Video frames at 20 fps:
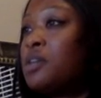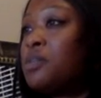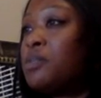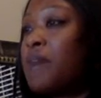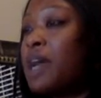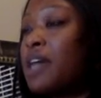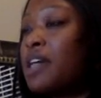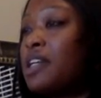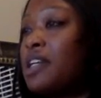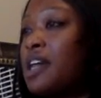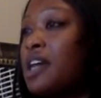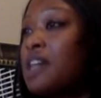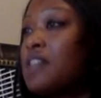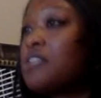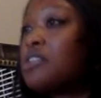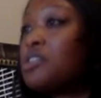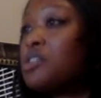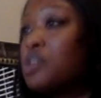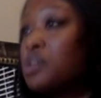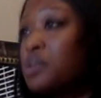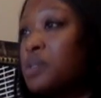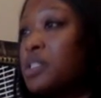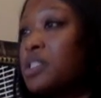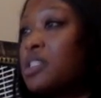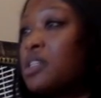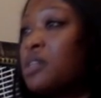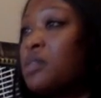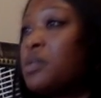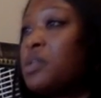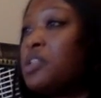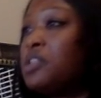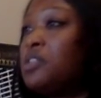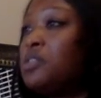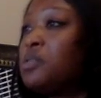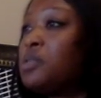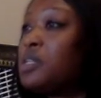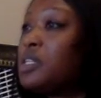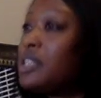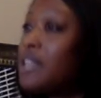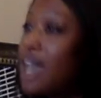back in high school with someone you
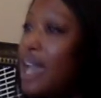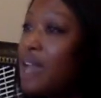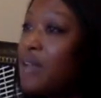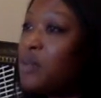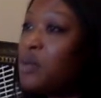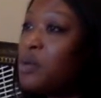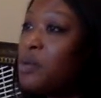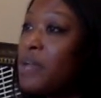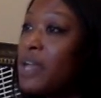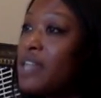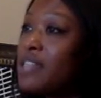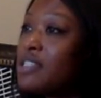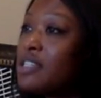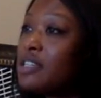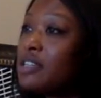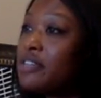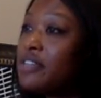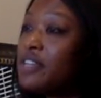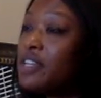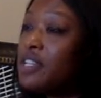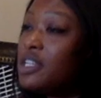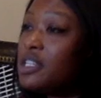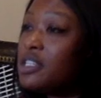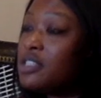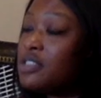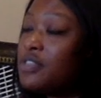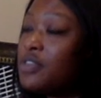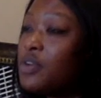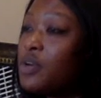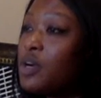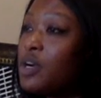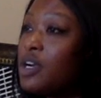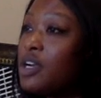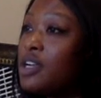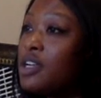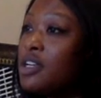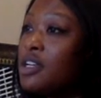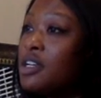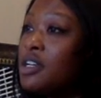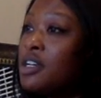really had romantic feelings for.
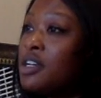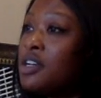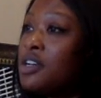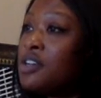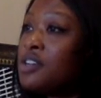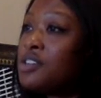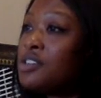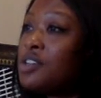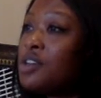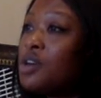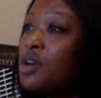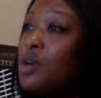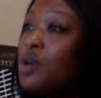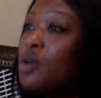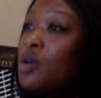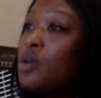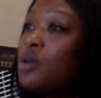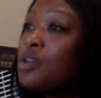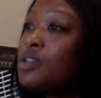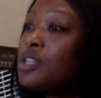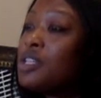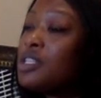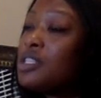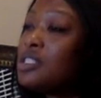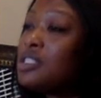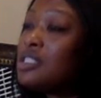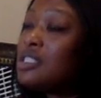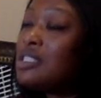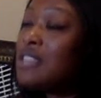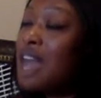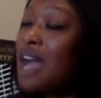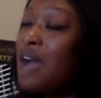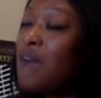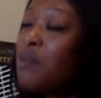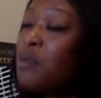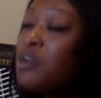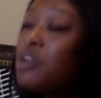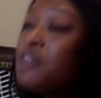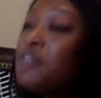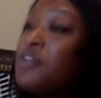So I
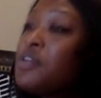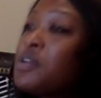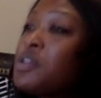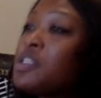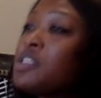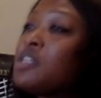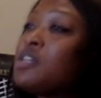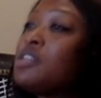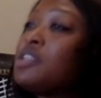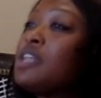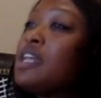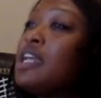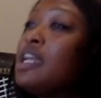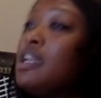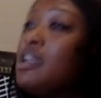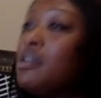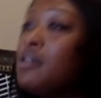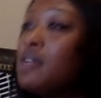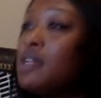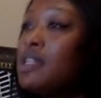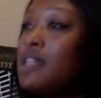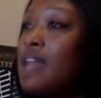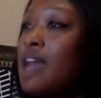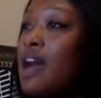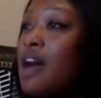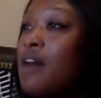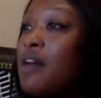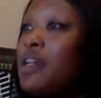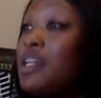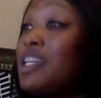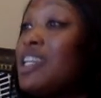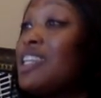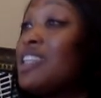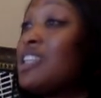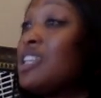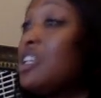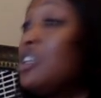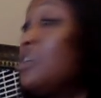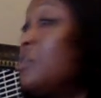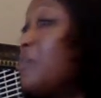want to focus on the here and now and
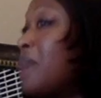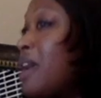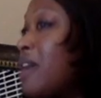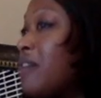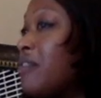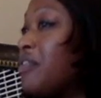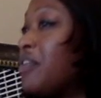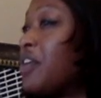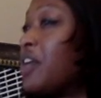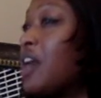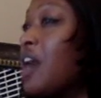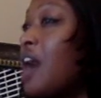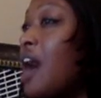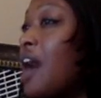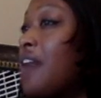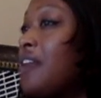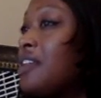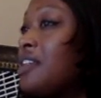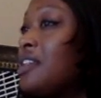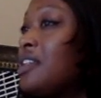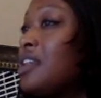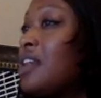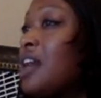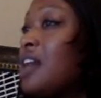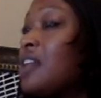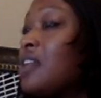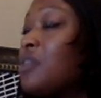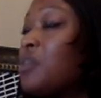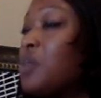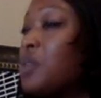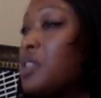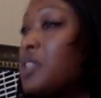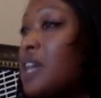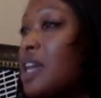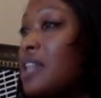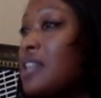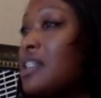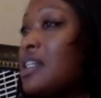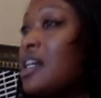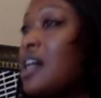anything you may have forgotten. I want
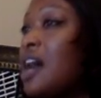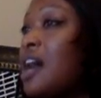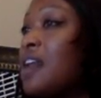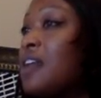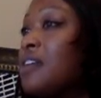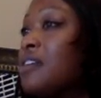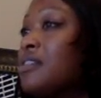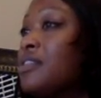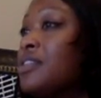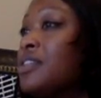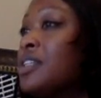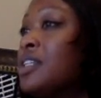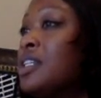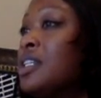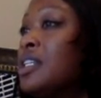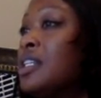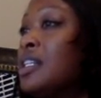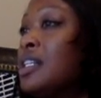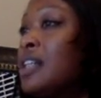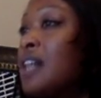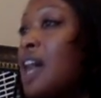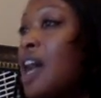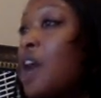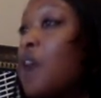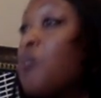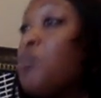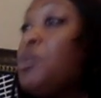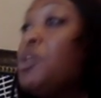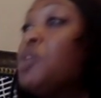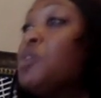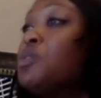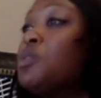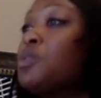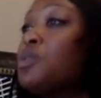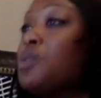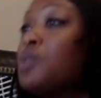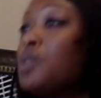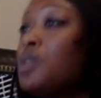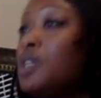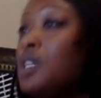that to kind of help you,
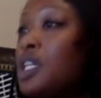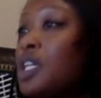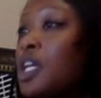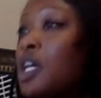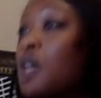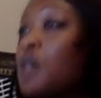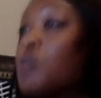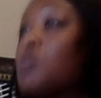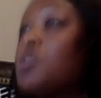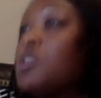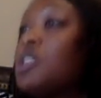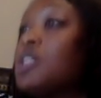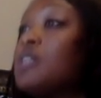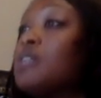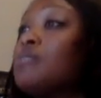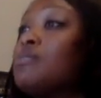to